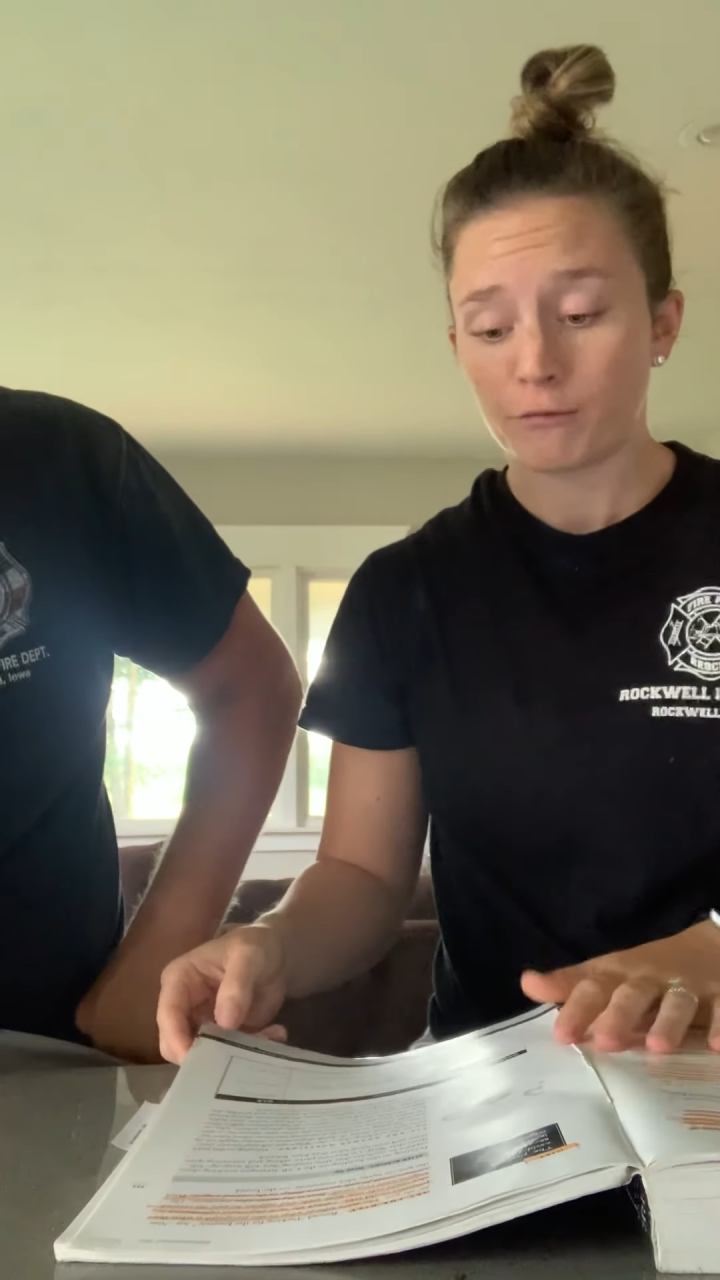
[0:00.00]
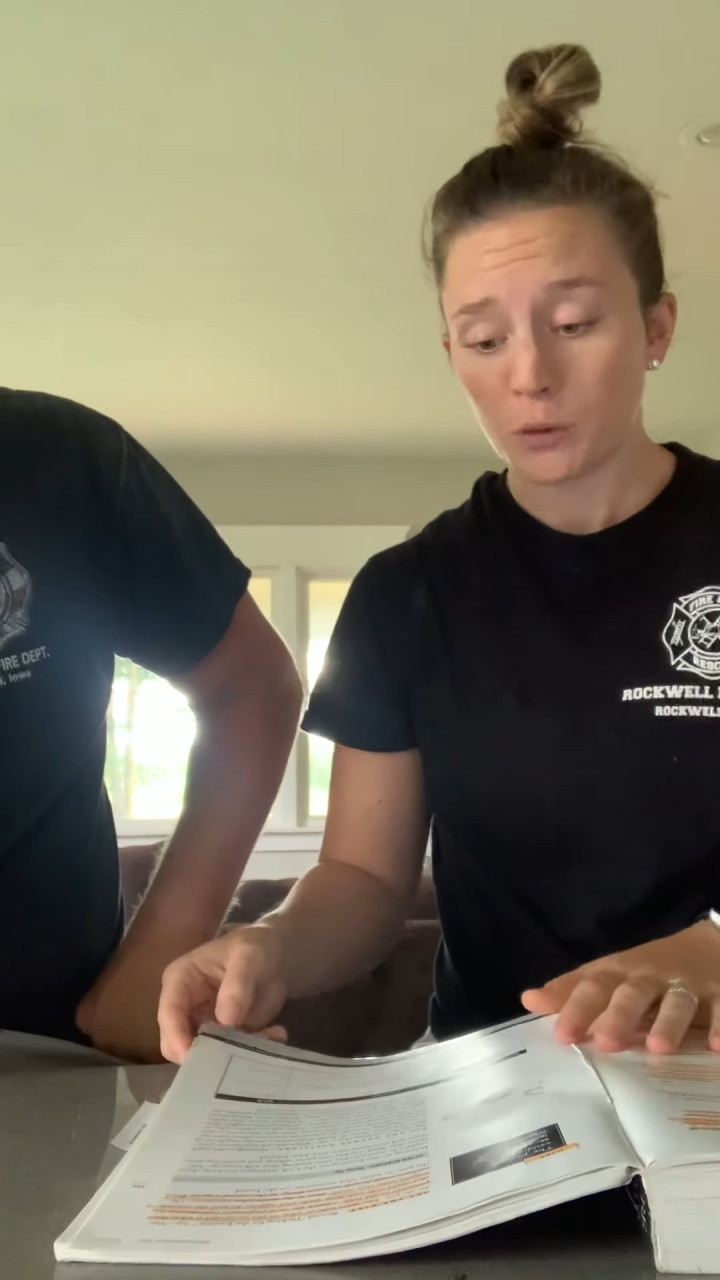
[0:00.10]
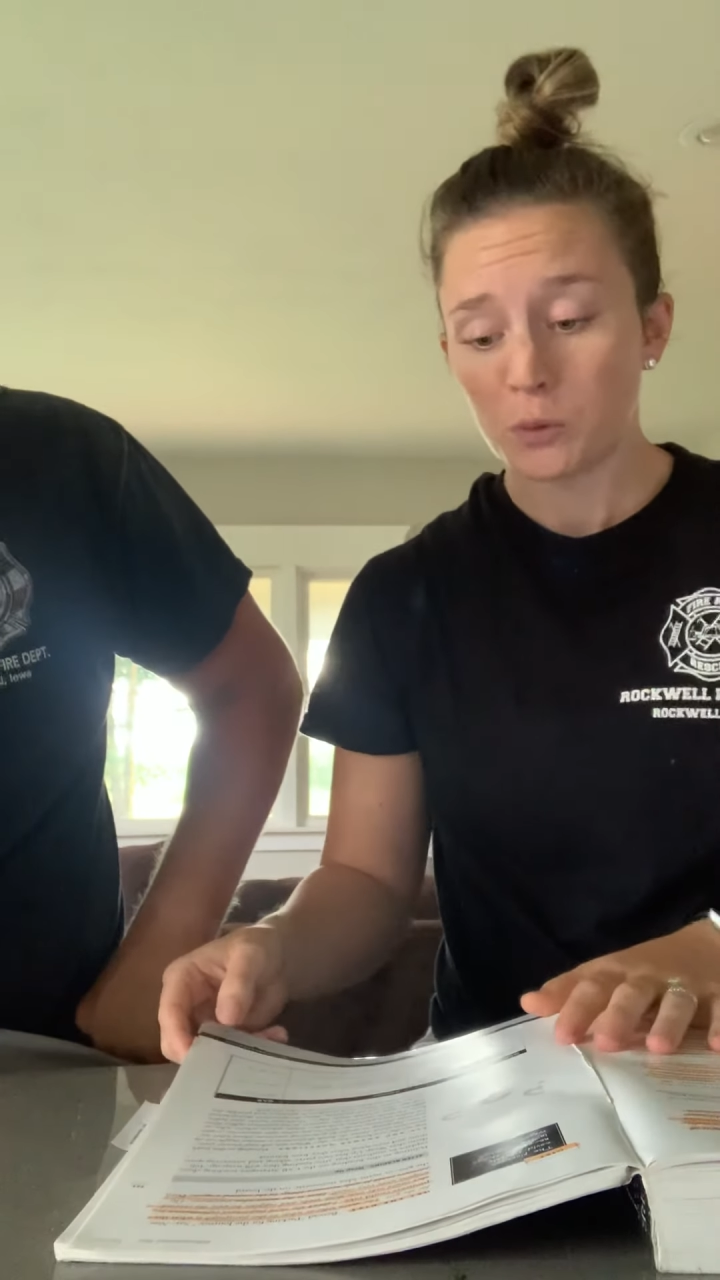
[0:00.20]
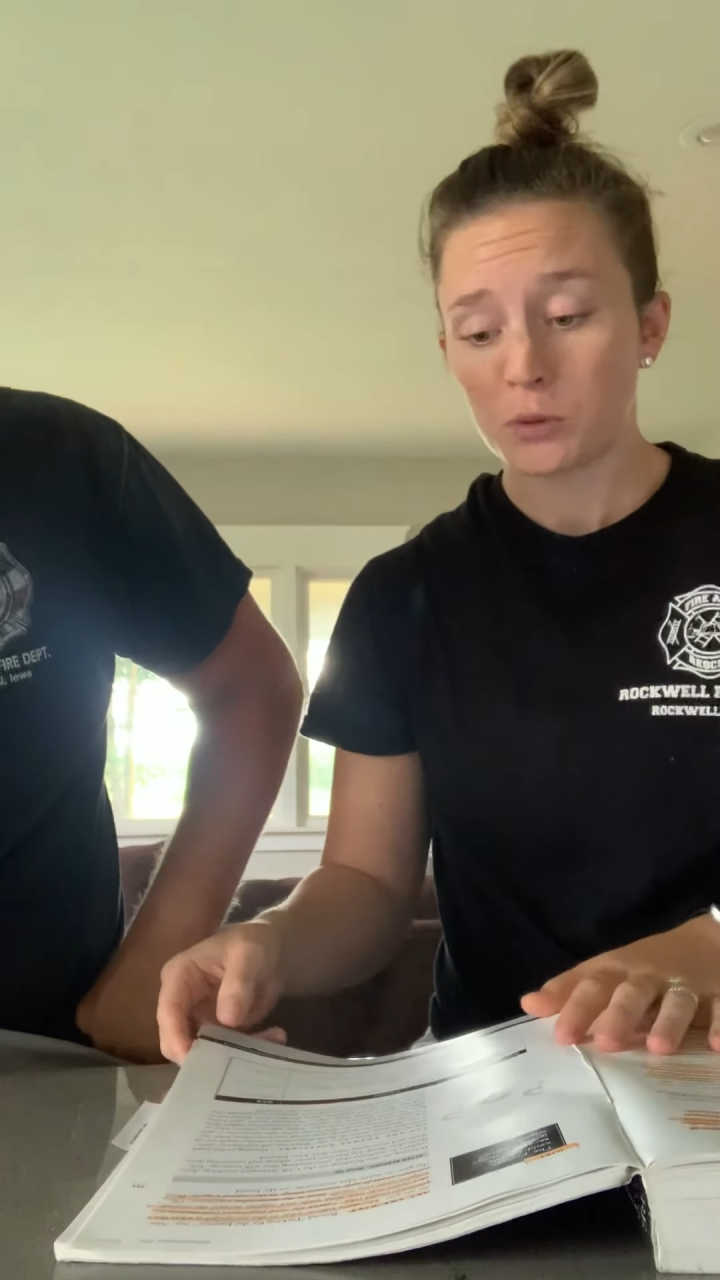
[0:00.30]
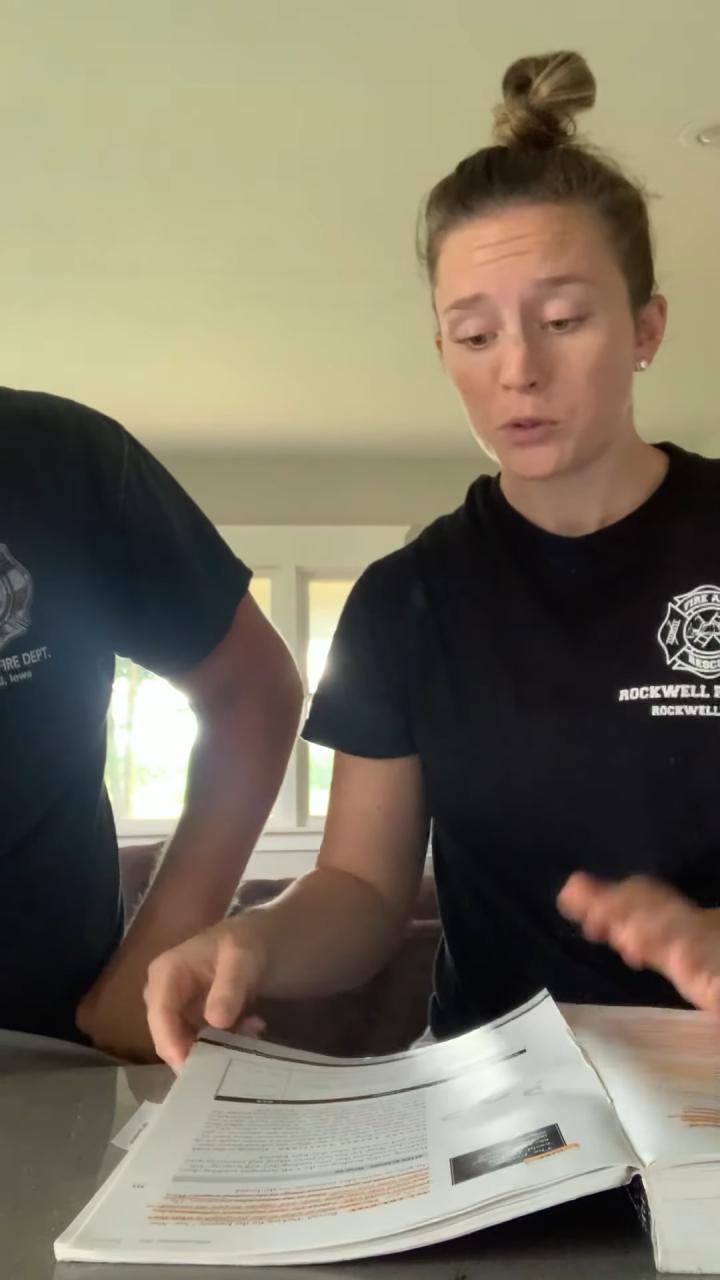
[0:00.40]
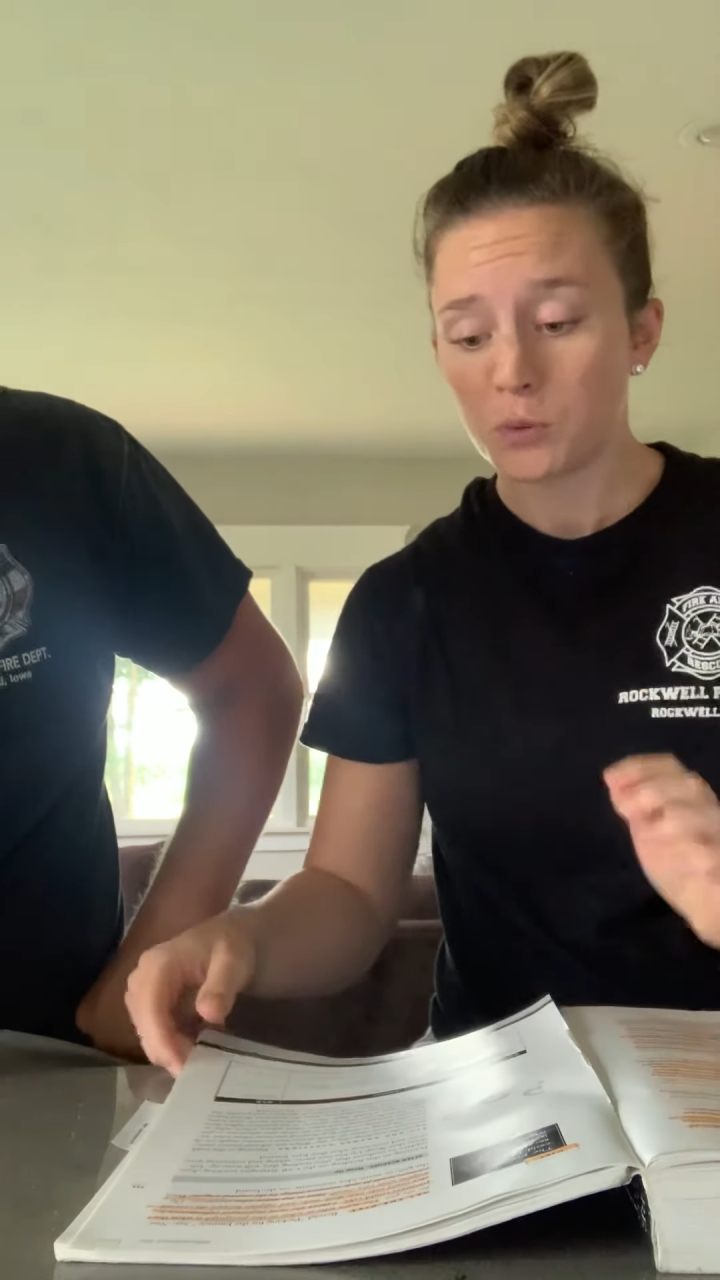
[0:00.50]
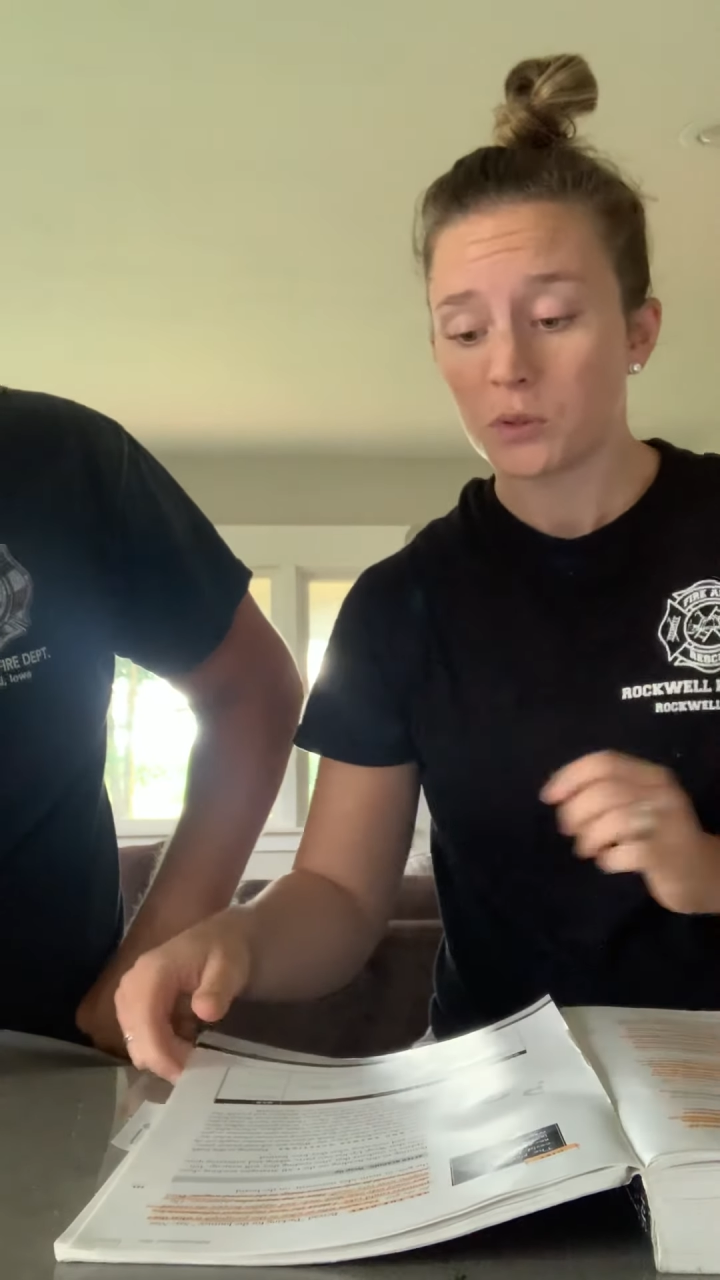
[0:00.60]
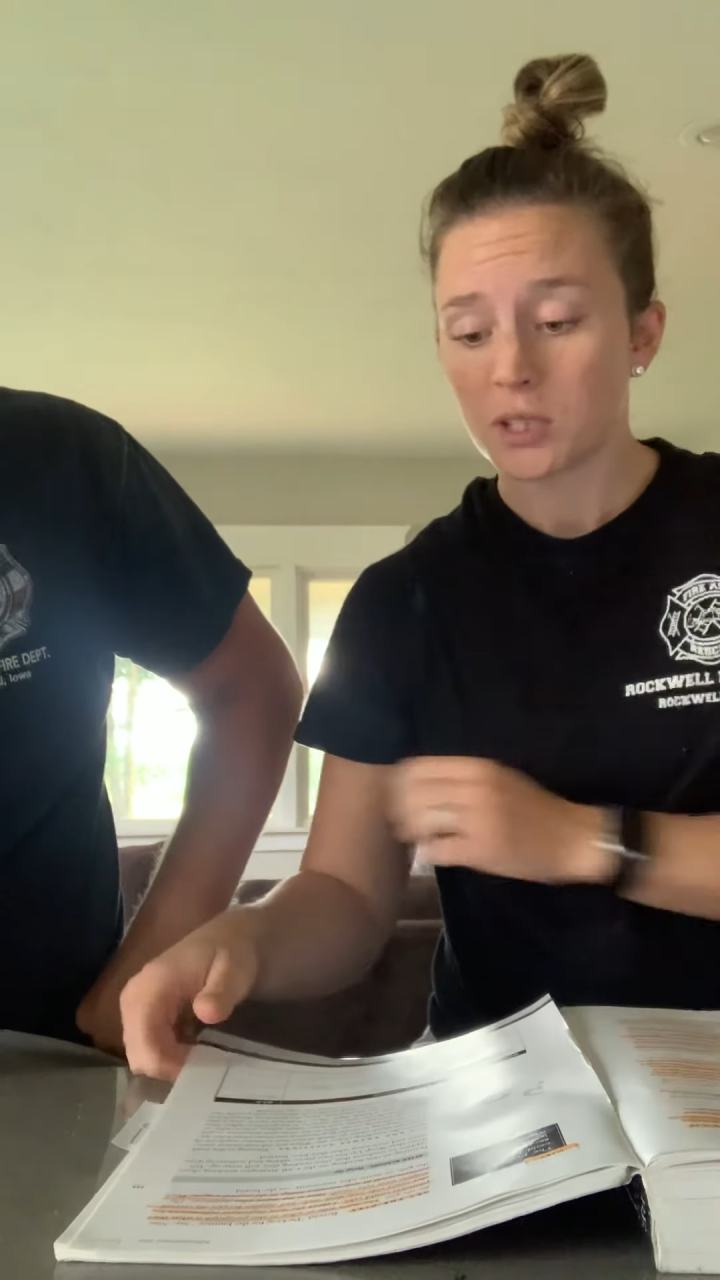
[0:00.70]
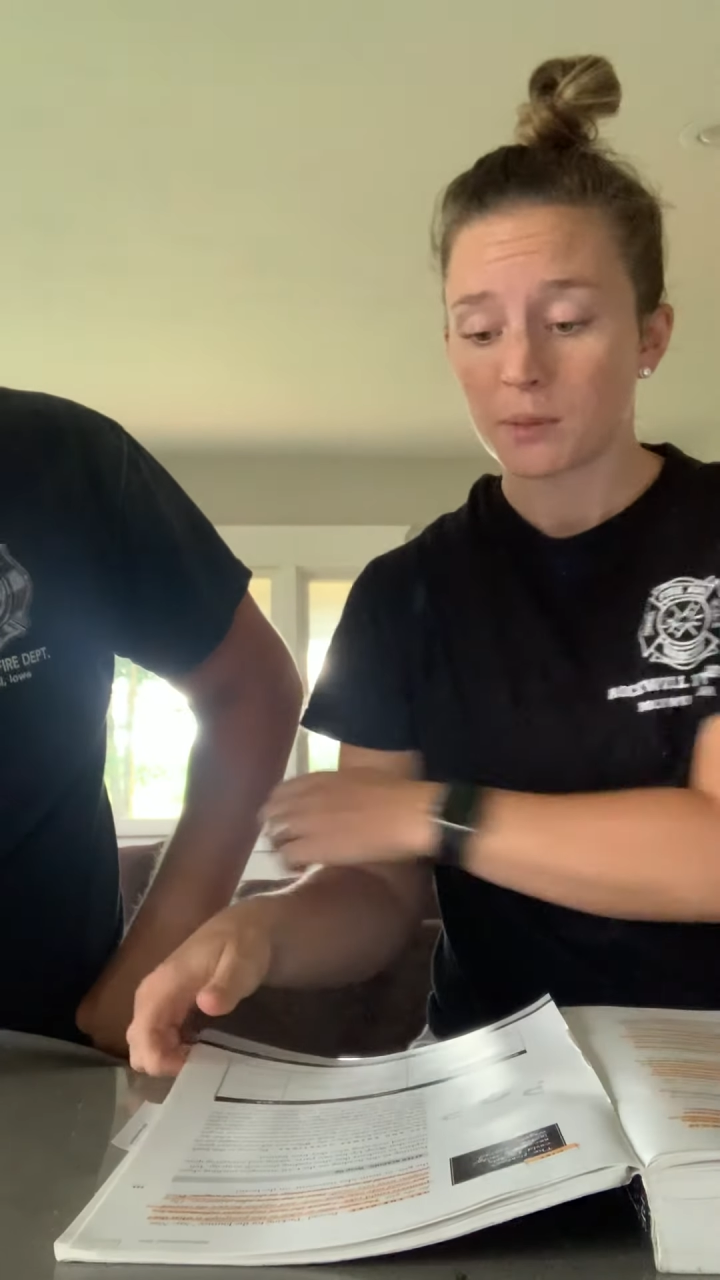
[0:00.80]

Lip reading: food, tools,